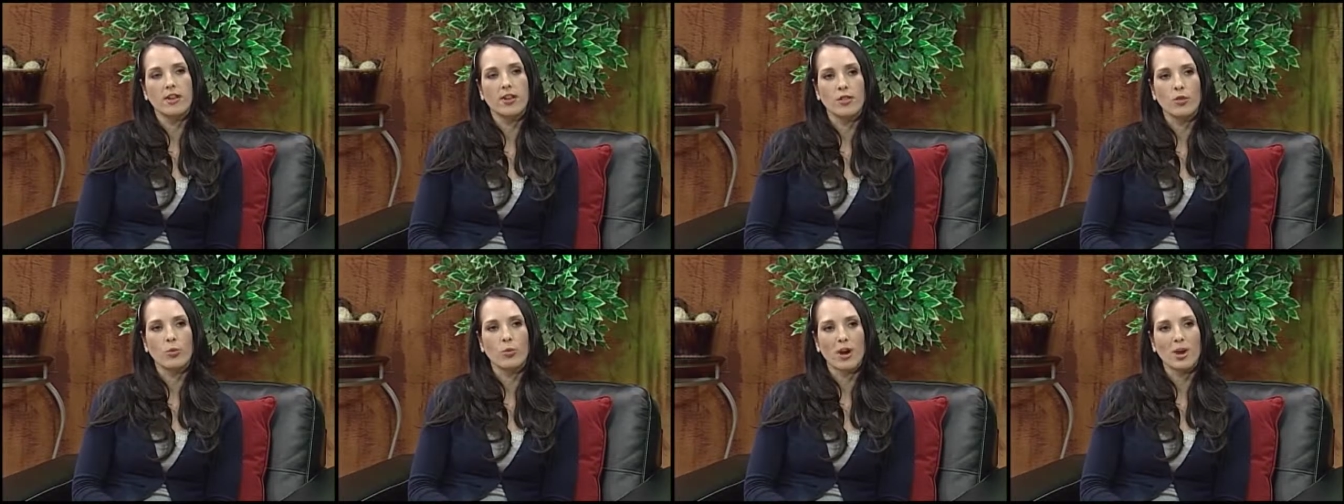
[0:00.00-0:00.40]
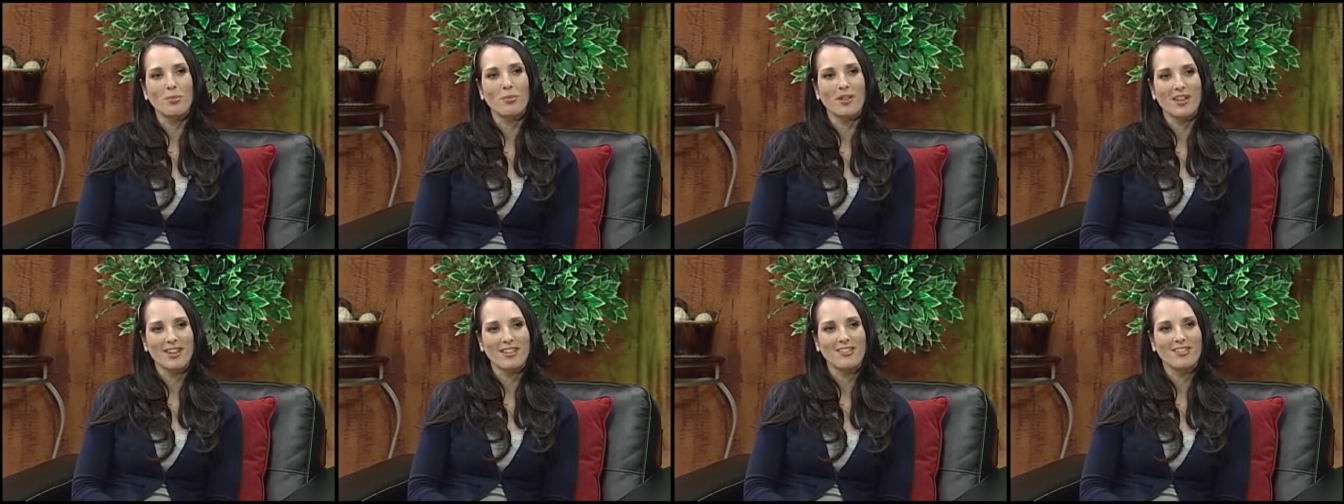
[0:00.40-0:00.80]
in the
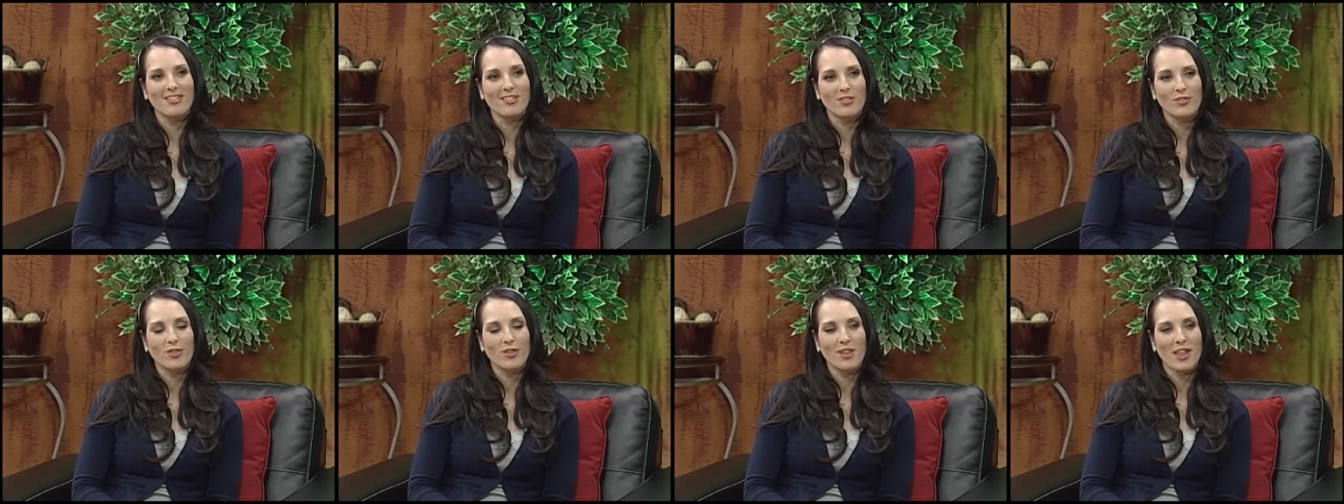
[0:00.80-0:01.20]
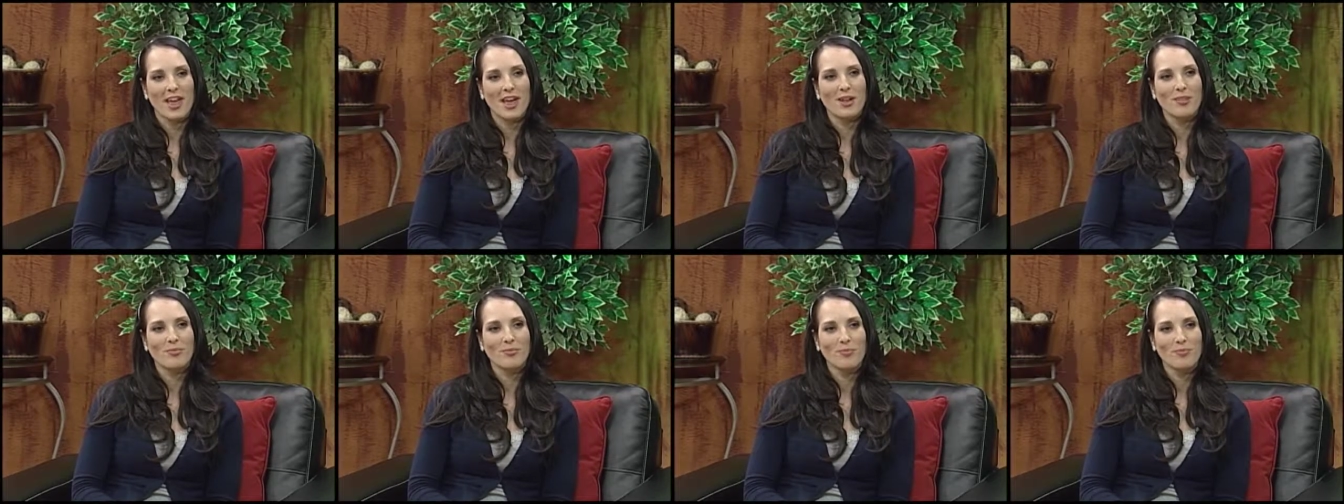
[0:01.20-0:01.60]
right place for
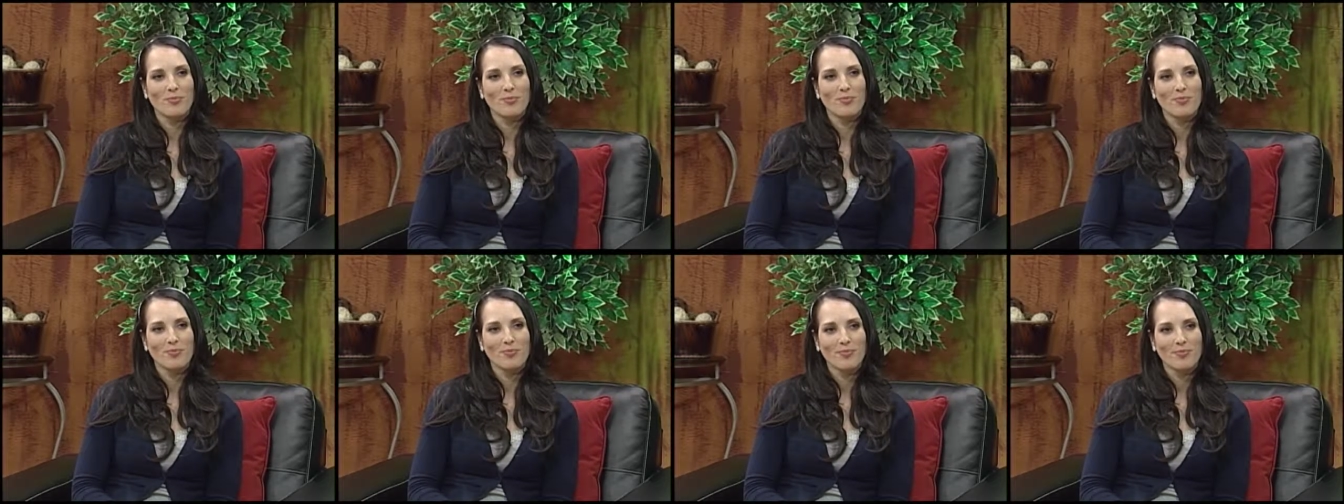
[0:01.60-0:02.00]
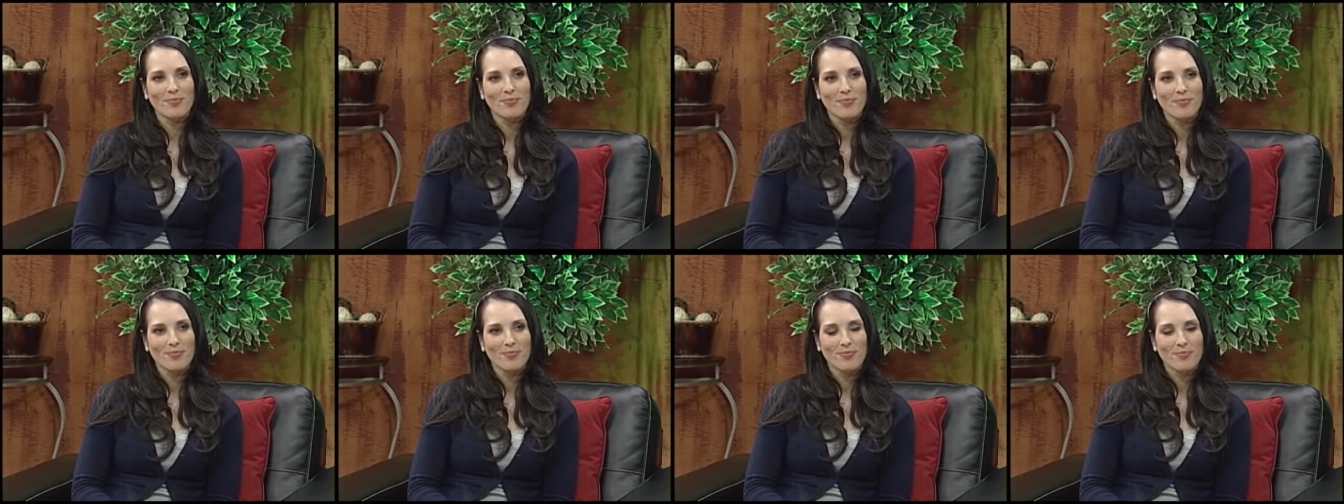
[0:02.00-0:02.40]
that.
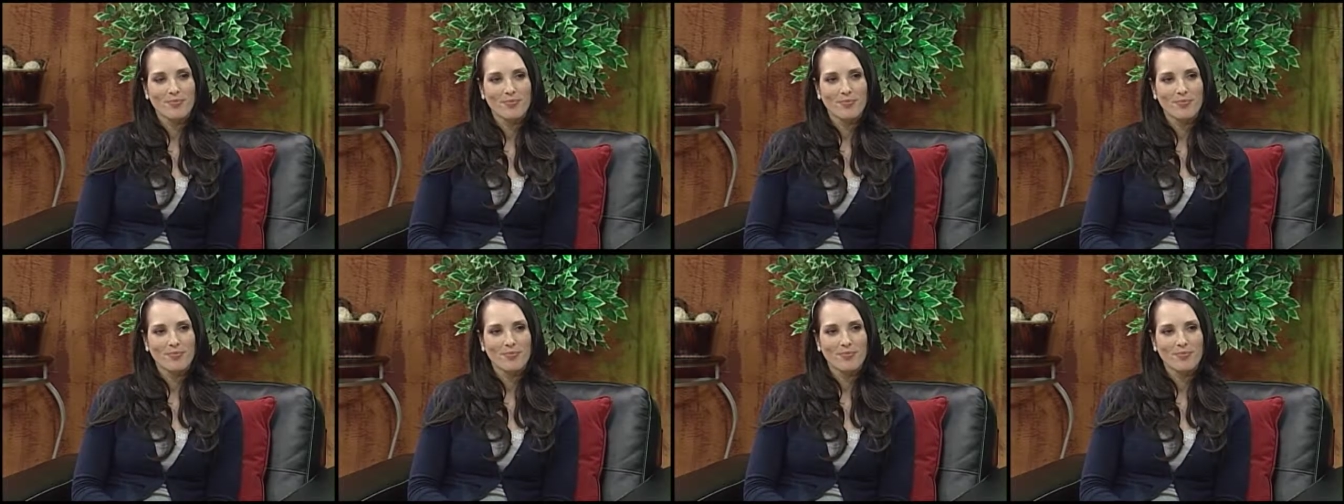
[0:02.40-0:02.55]
again,